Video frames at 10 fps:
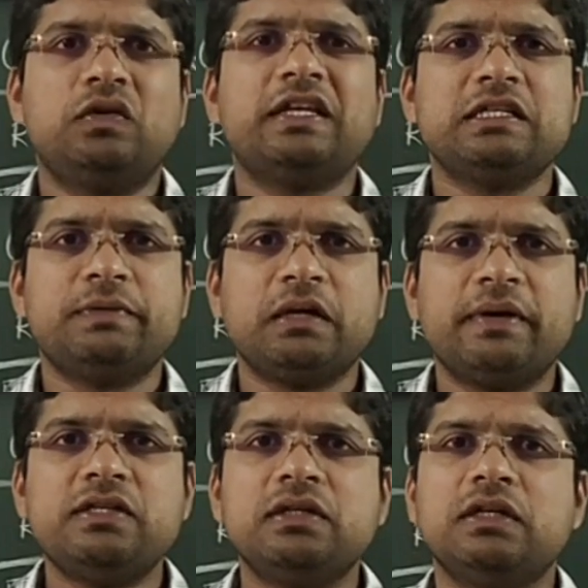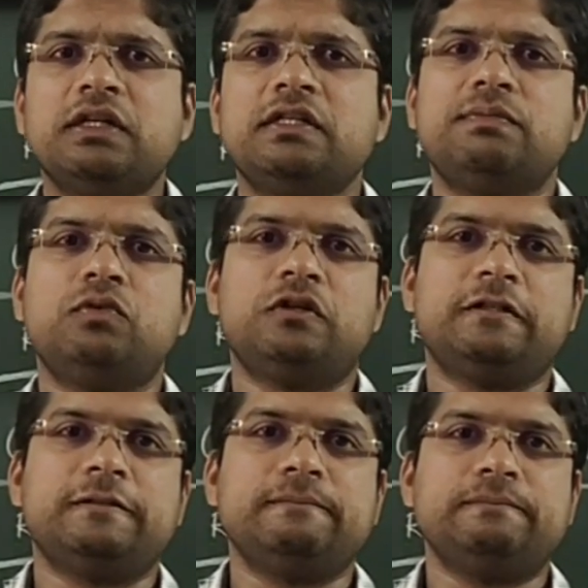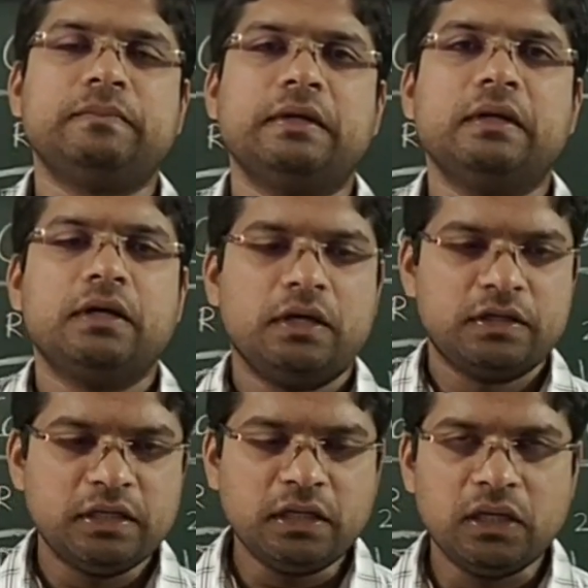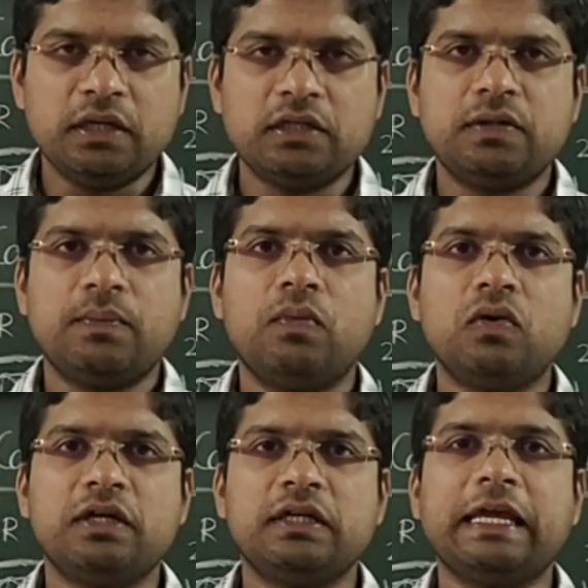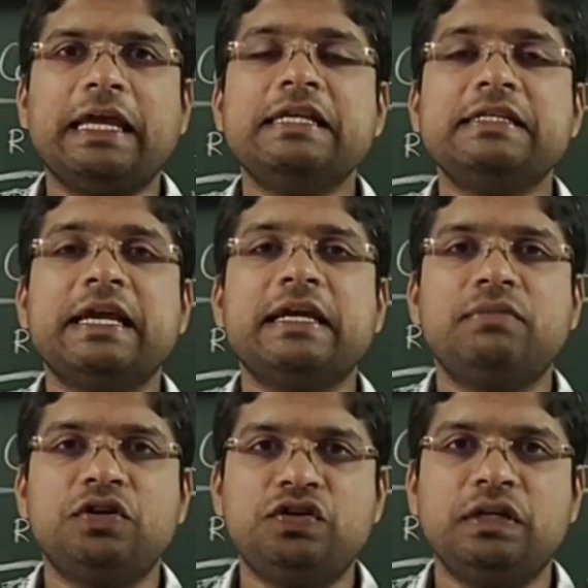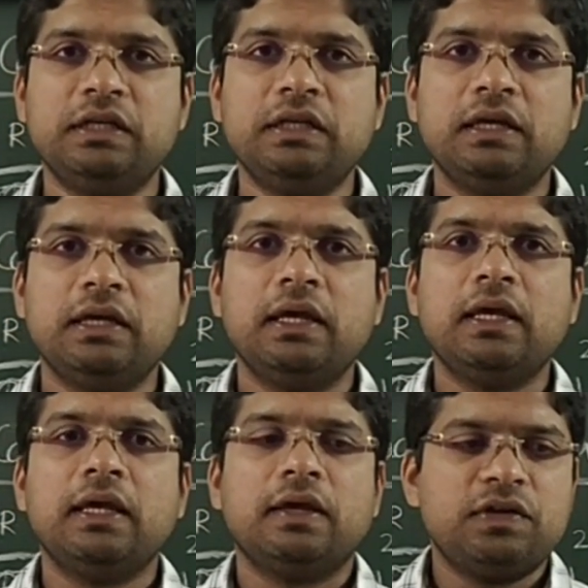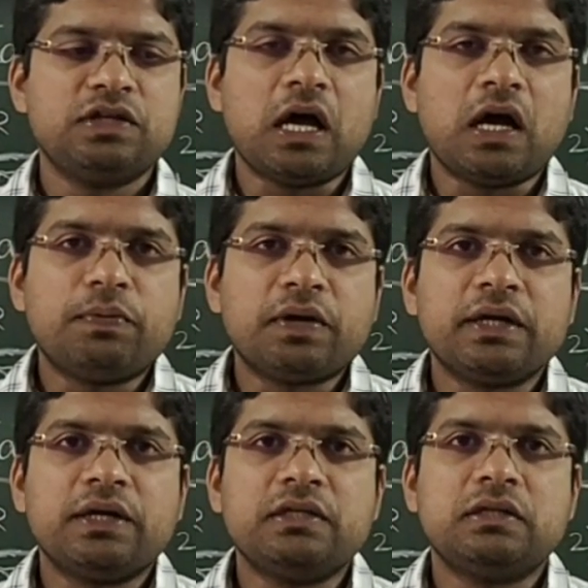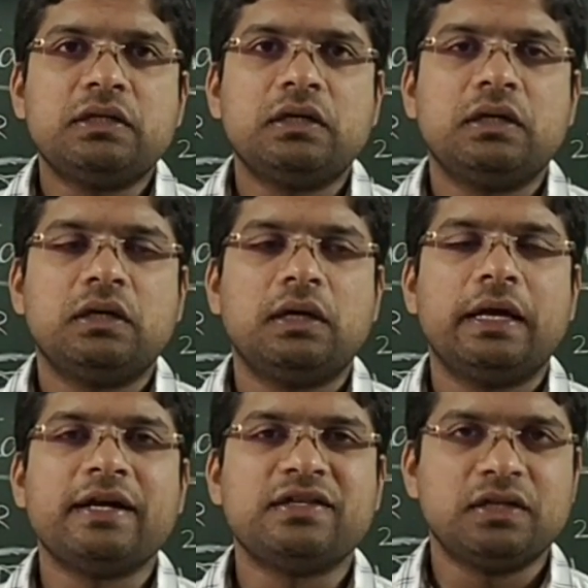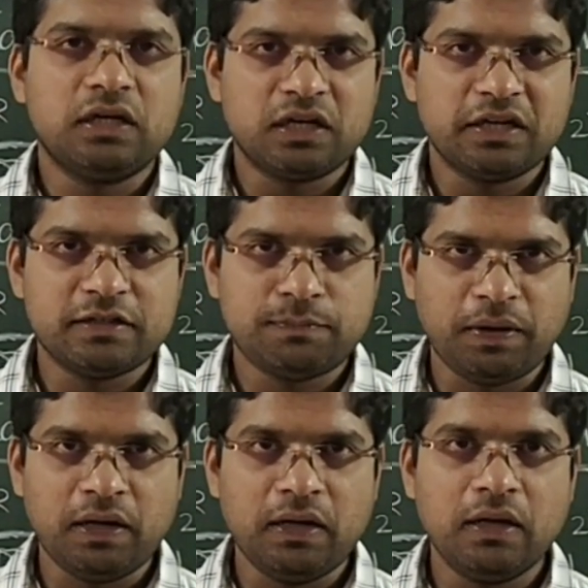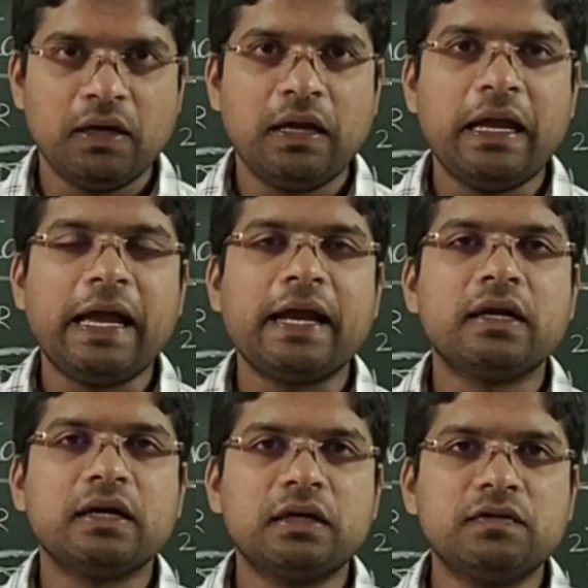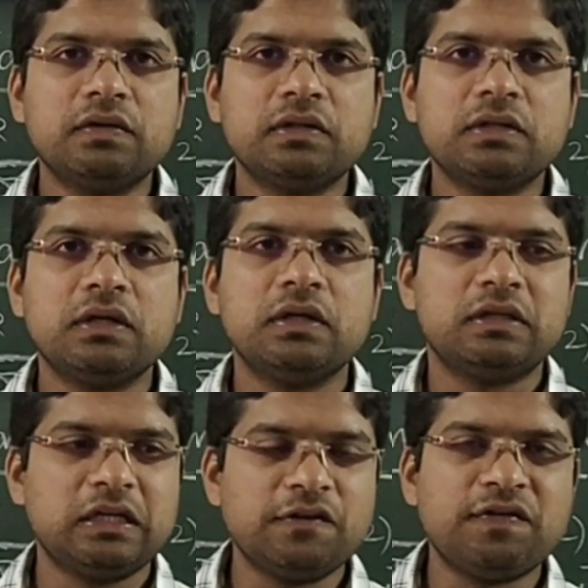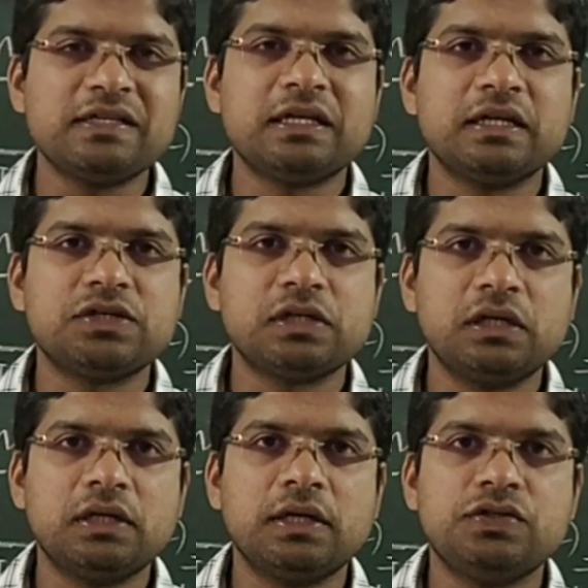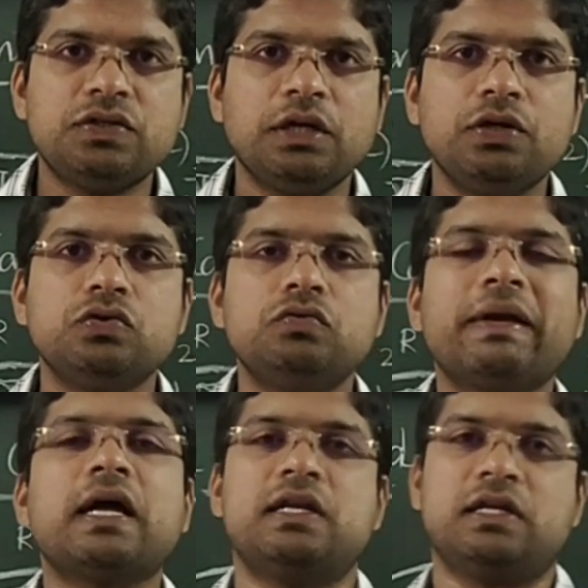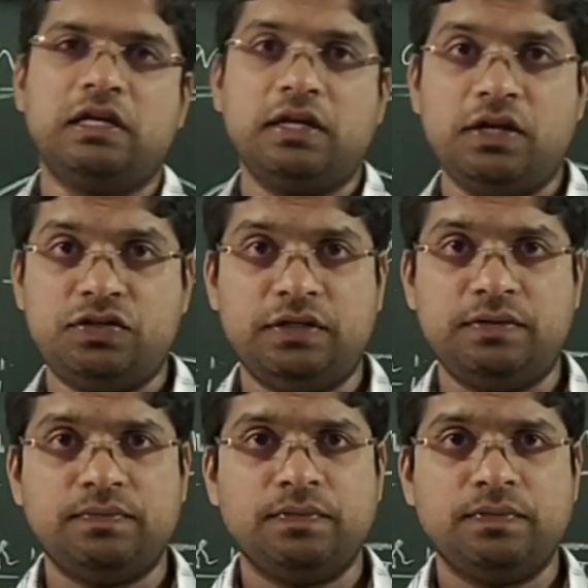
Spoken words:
what is meant by synchronous motor? Synchronous motor is a machine which operates at synchronous speed and converts three-phase electrical energy into mechanical energy.